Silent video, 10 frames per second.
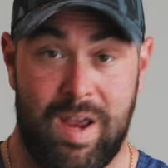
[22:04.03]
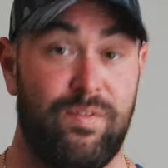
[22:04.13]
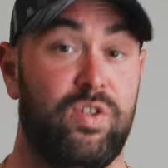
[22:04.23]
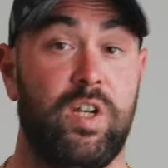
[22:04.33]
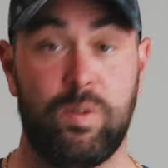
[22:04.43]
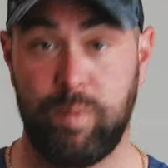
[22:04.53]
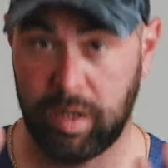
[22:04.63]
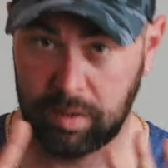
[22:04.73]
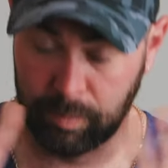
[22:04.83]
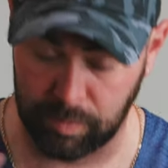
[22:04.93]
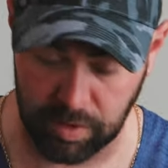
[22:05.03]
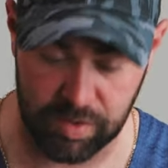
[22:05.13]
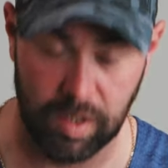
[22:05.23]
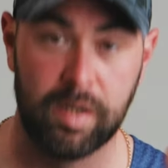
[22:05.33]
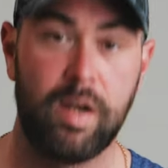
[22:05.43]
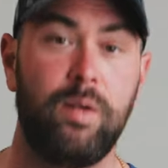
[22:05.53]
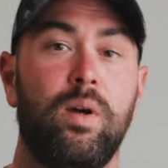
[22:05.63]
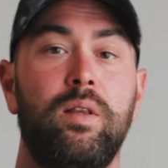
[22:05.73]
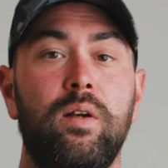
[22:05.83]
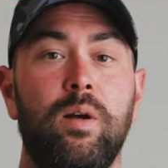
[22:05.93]
have a six pack. I'm not telling
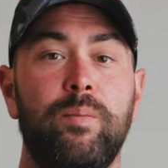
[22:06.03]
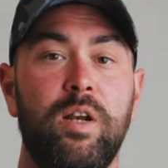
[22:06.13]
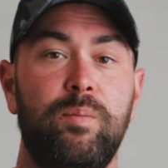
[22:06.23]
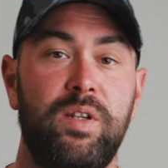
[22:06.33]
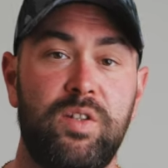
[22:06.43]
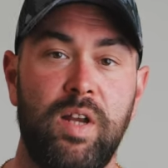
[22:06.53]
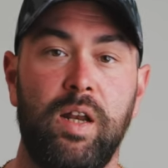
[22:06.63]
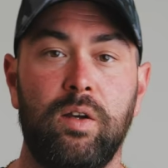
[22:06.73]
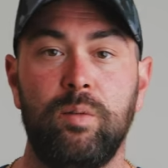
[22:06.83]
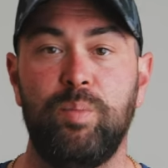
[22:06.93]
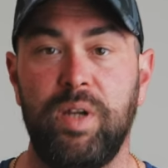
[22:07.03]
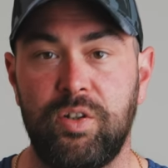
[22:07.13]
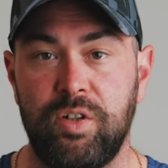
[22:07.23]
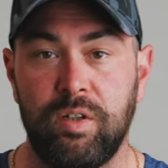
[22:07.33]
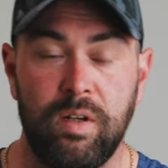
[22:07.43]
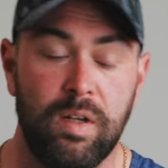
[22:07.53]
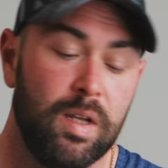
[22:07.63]
anyone that I'm going to be standing on the beach and,